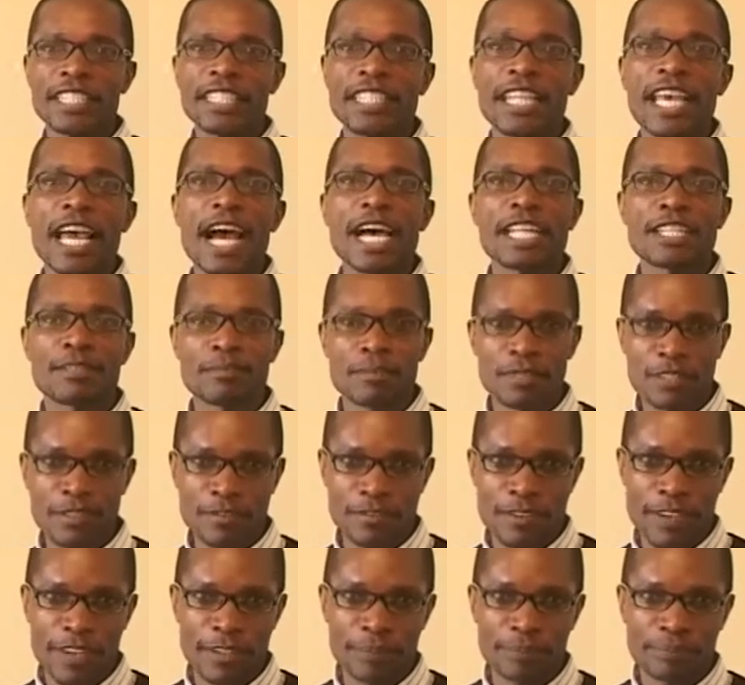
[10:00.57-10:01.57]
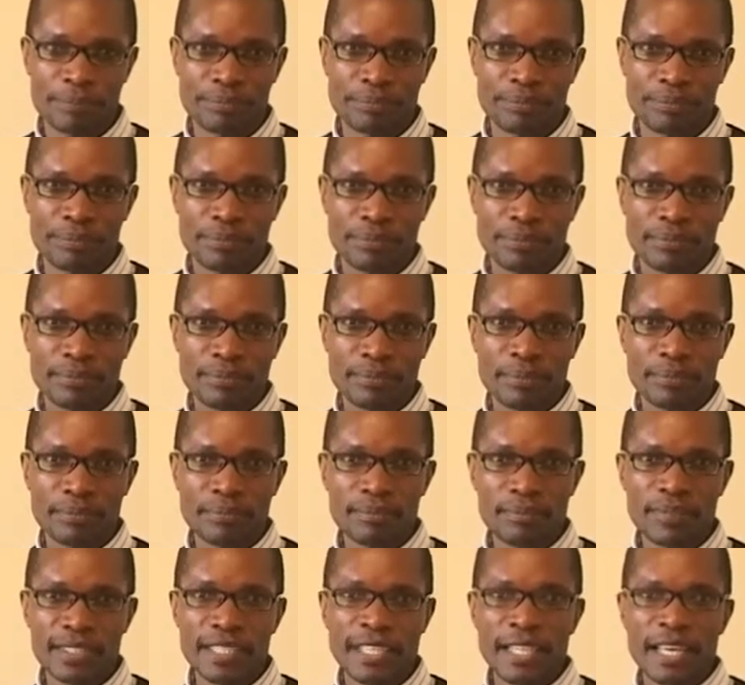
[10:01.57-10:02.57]
in the atmosphere.
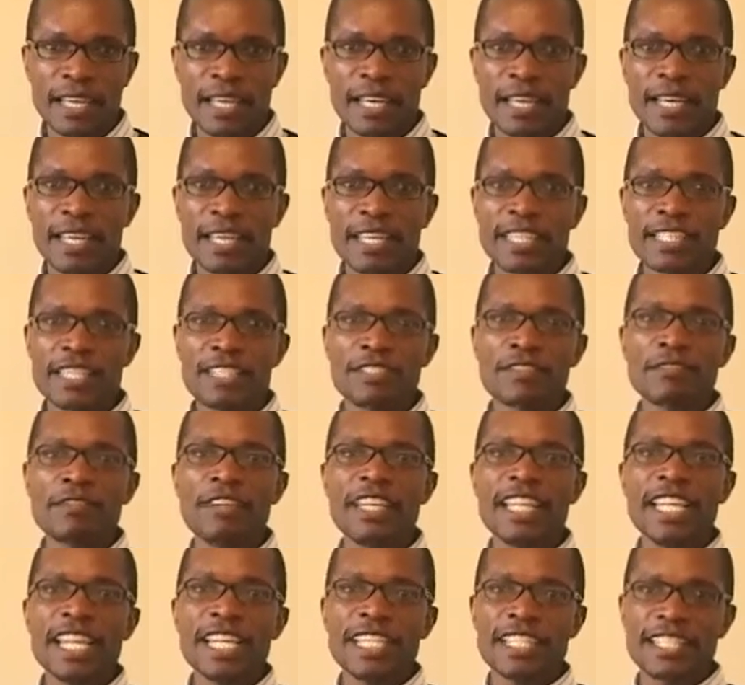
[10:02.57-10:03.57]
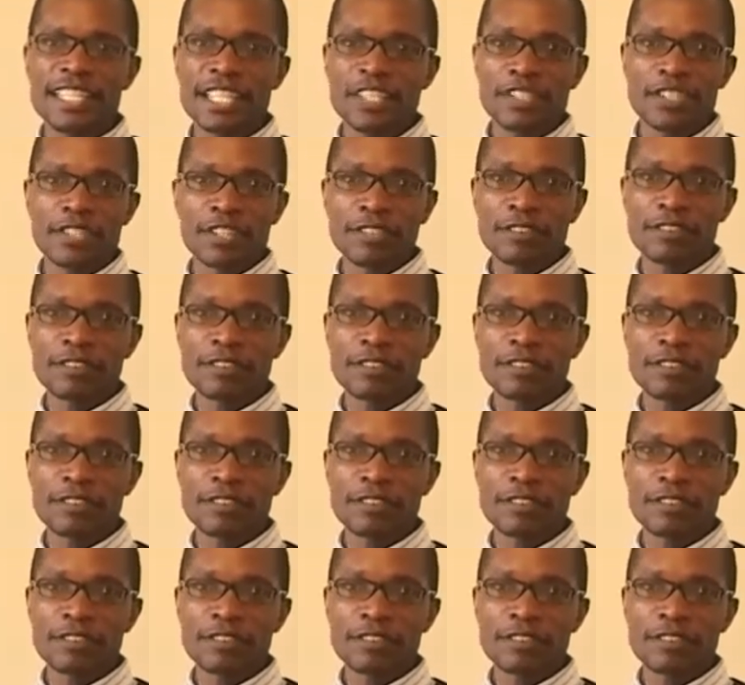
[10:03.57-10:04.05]
It is very essential